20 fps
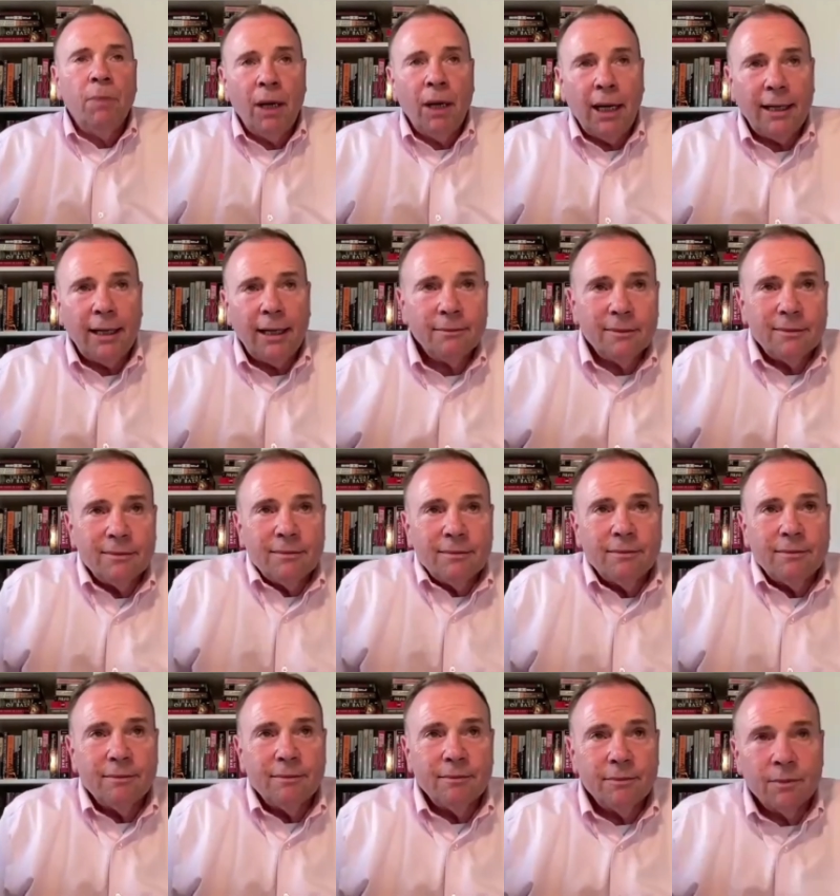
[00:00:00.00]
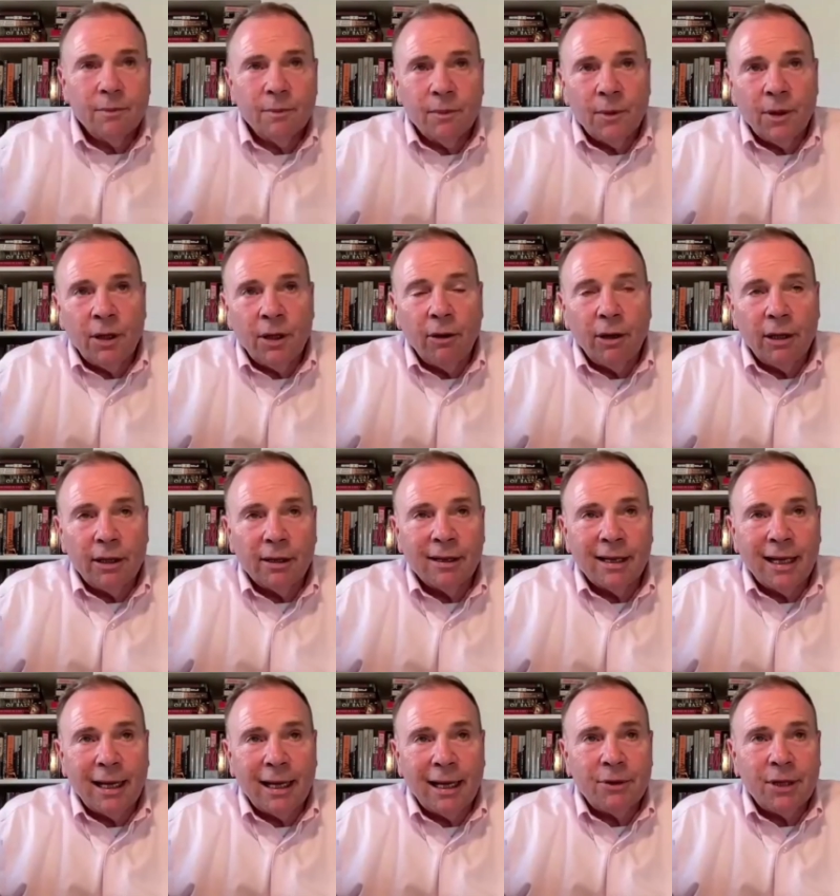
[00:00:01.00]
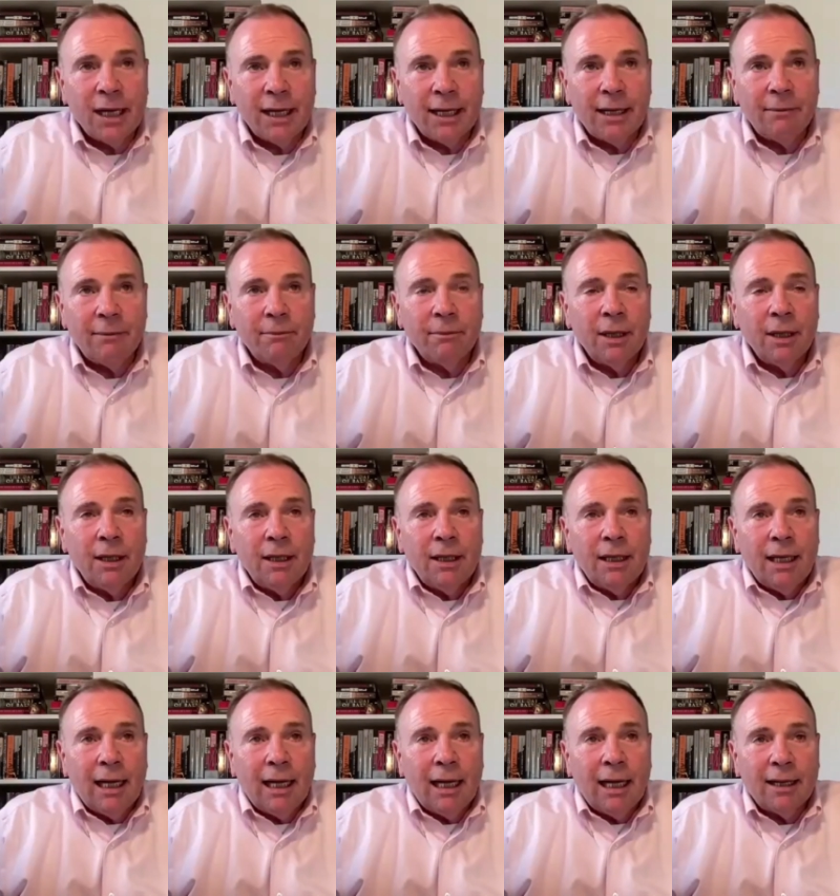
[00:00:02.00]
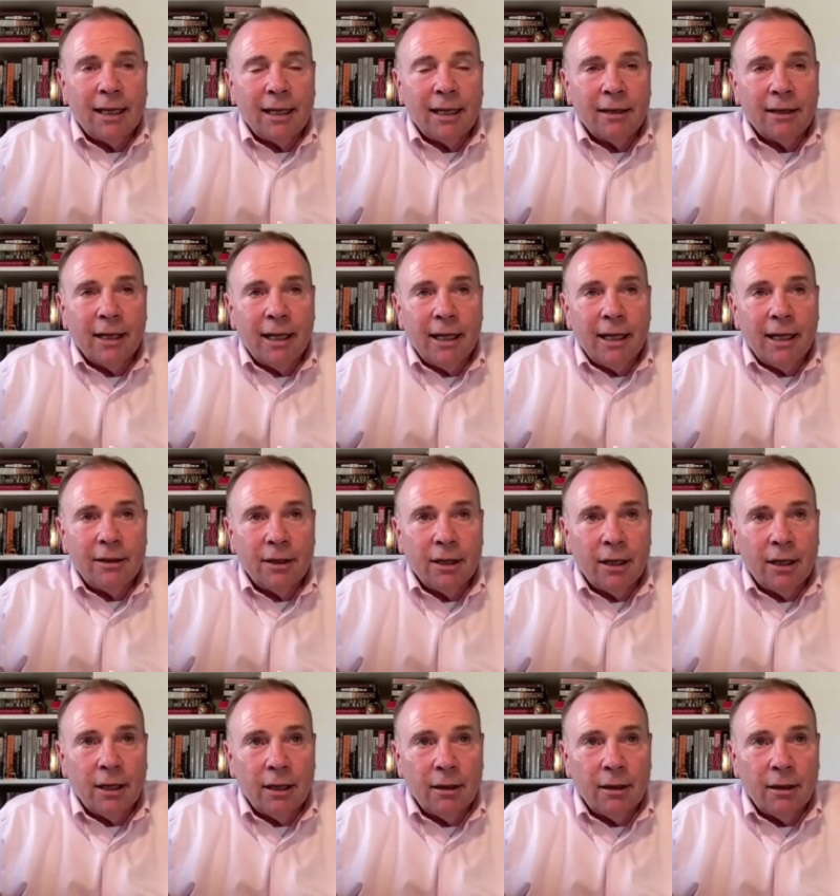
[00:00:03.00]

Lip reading: But at the same time, I think that